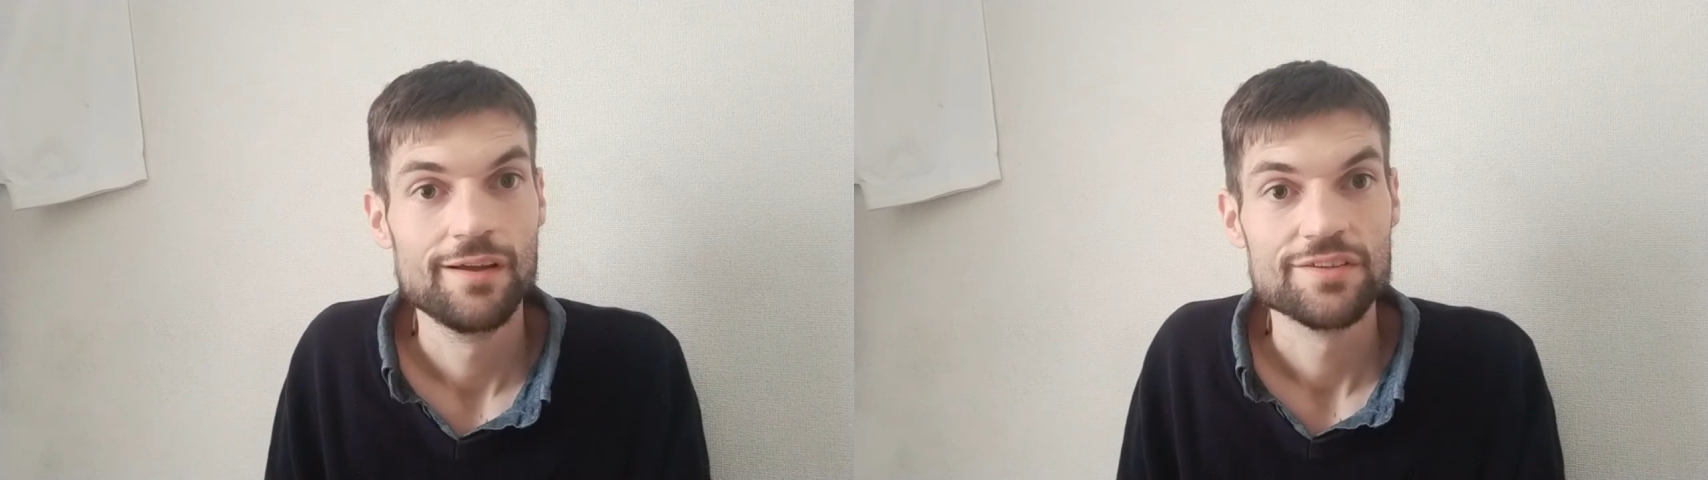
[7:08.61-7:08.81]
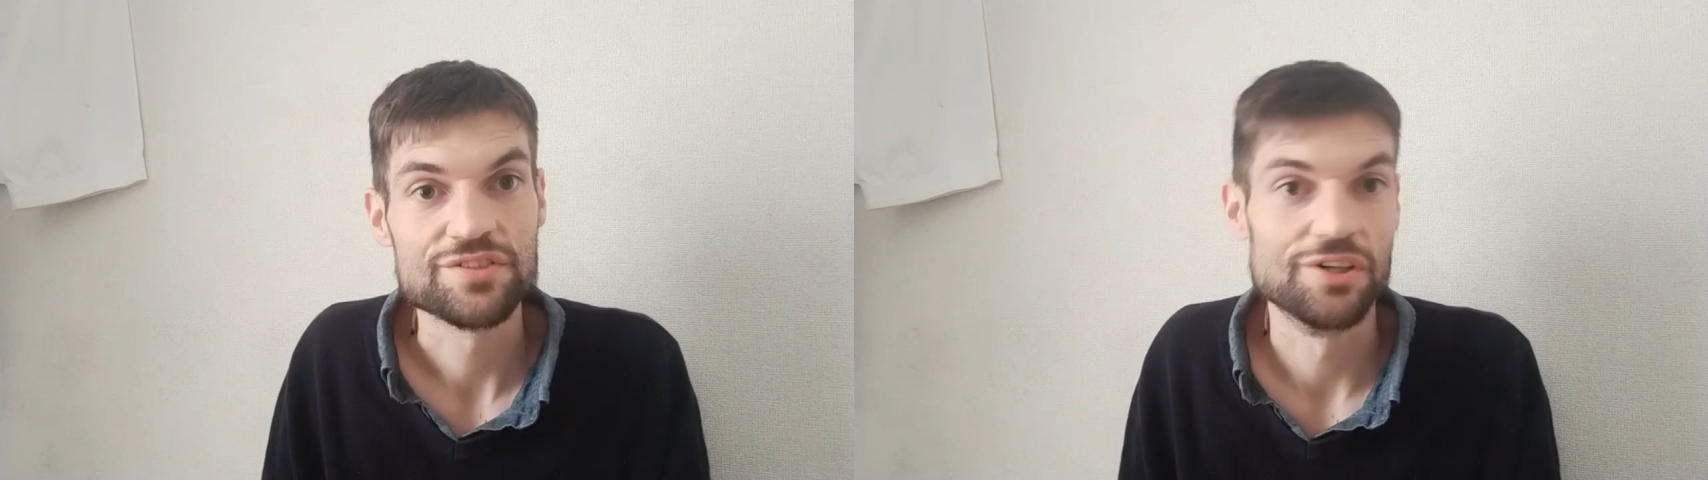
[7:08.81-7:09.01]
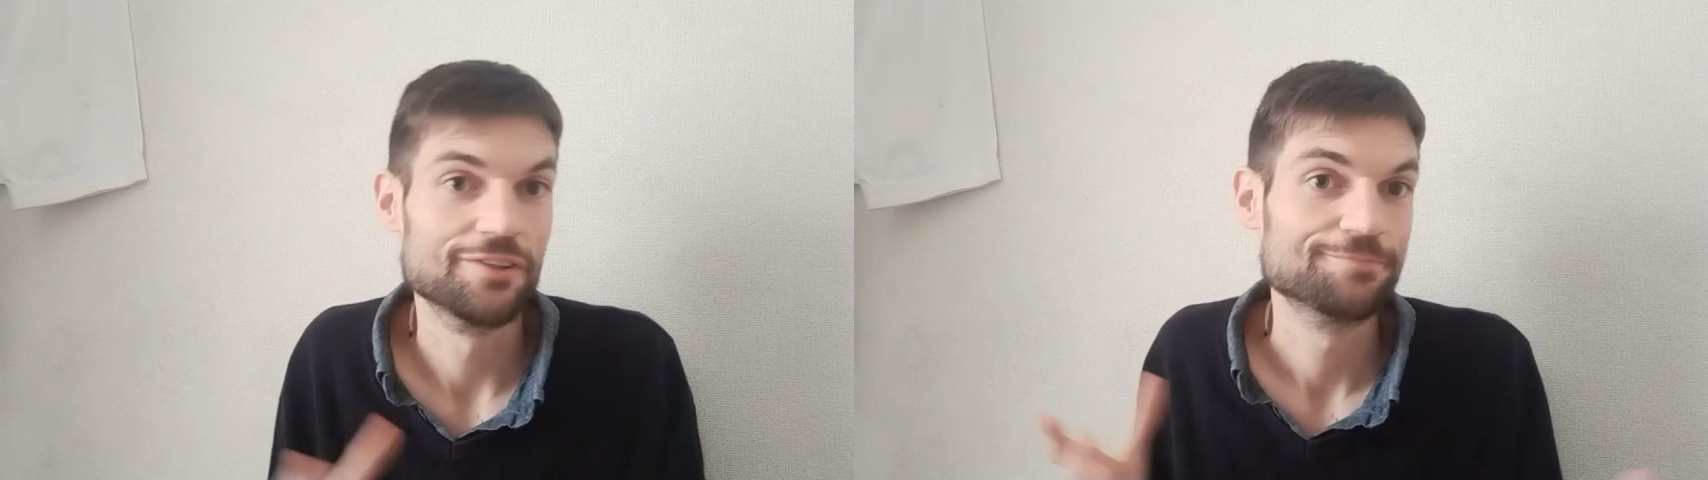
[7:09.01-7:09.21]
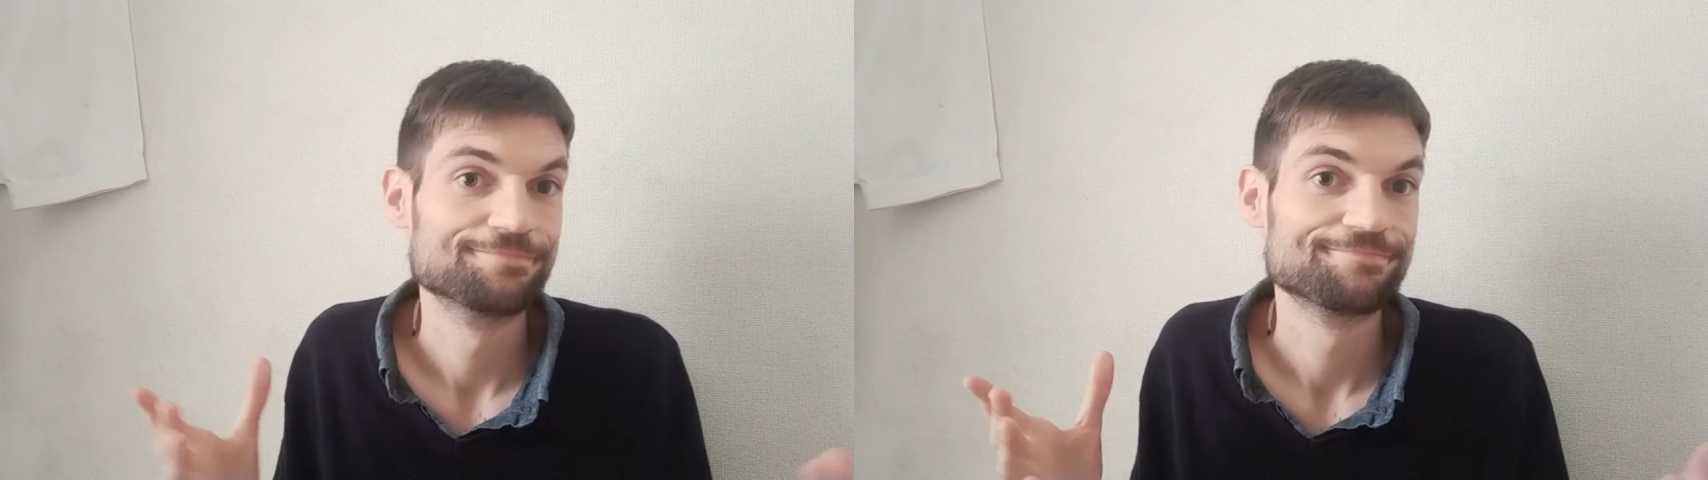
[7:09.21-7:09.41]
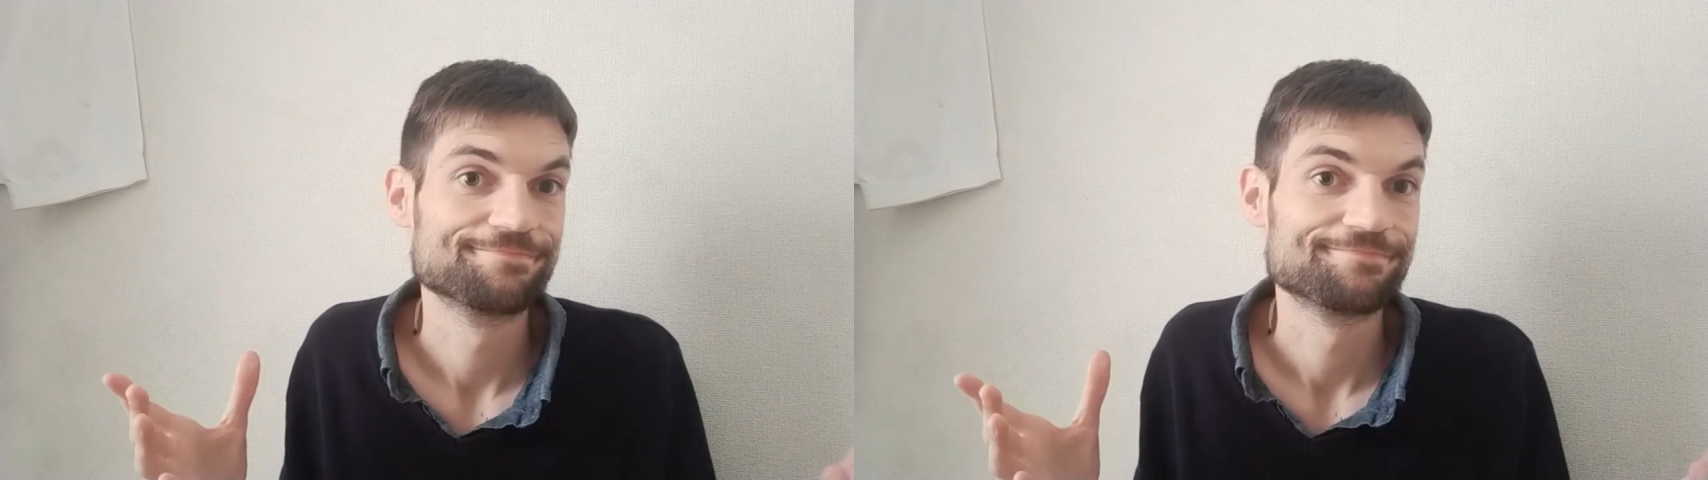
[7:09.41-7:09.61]
So
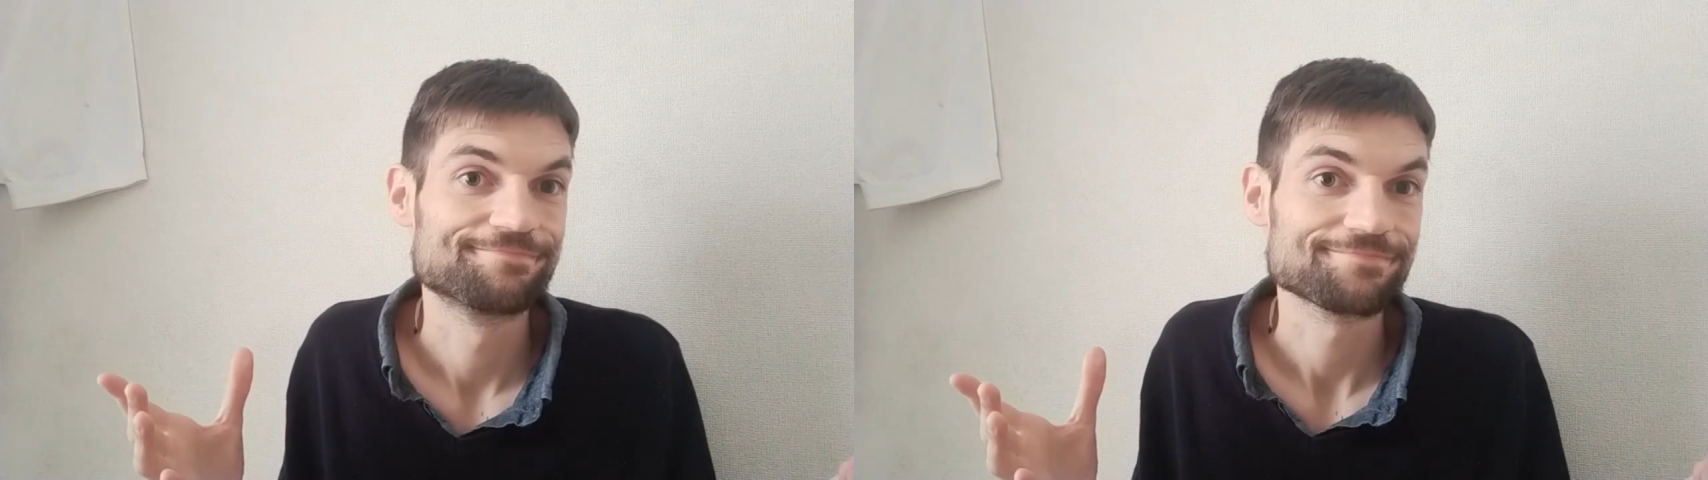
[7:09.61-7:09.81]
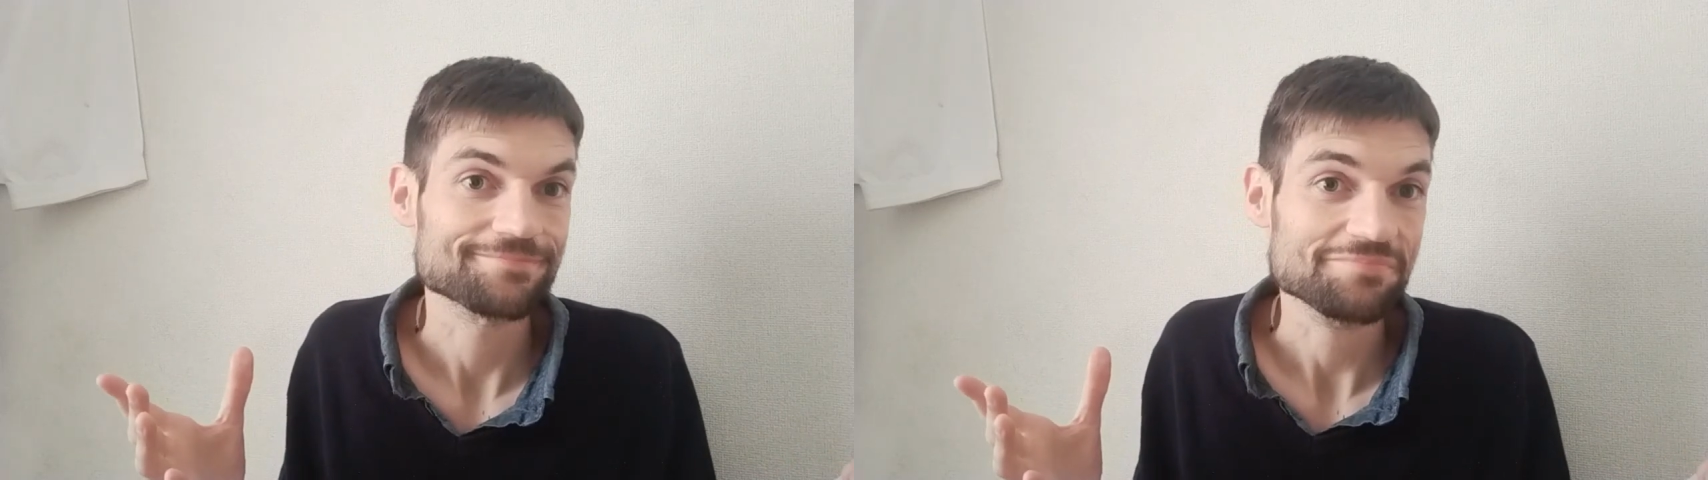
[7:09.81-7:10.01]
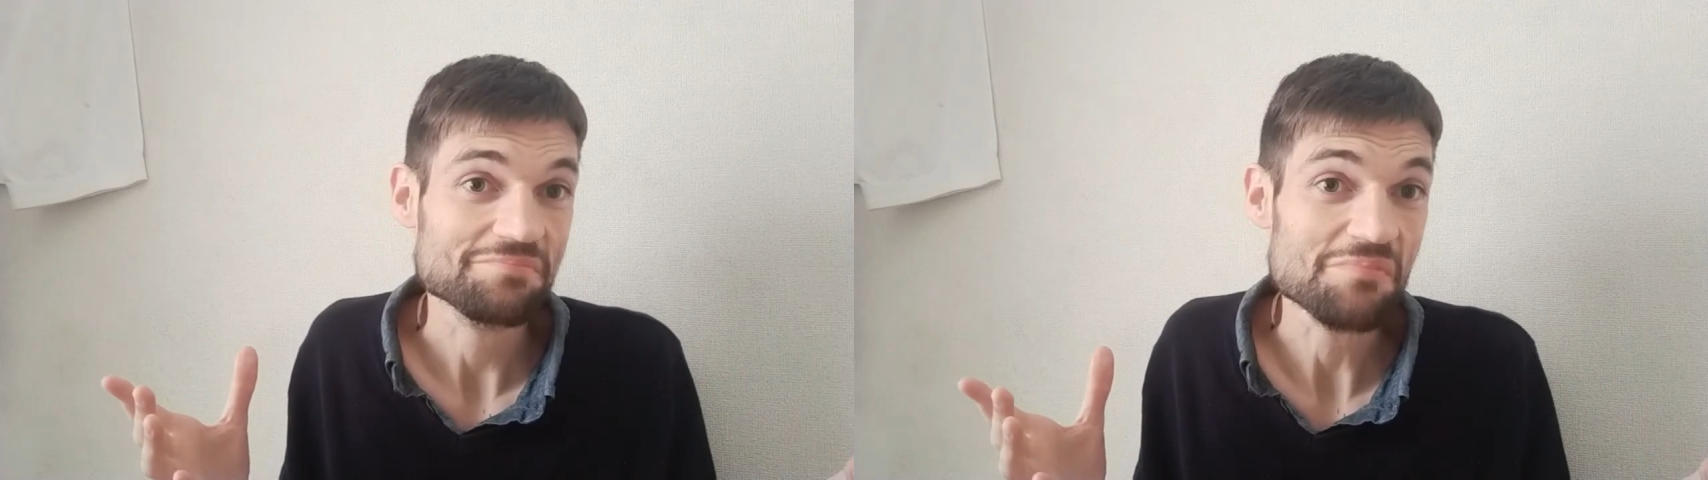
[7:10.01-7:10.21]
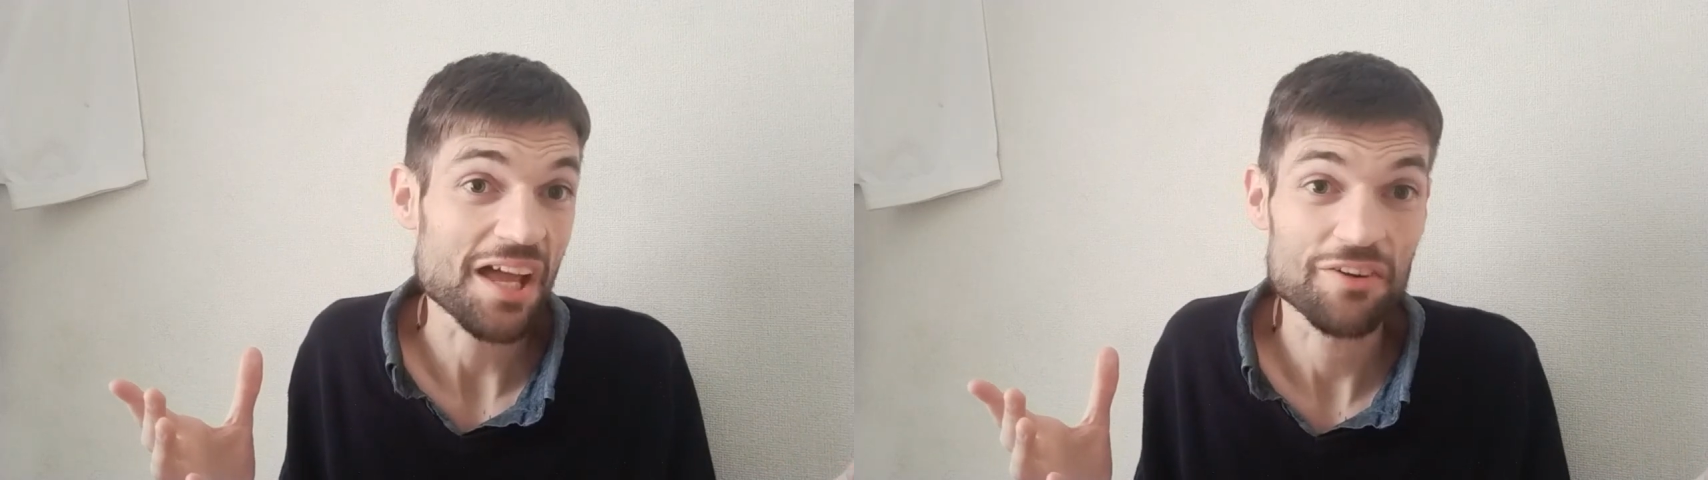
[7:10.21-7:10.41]
I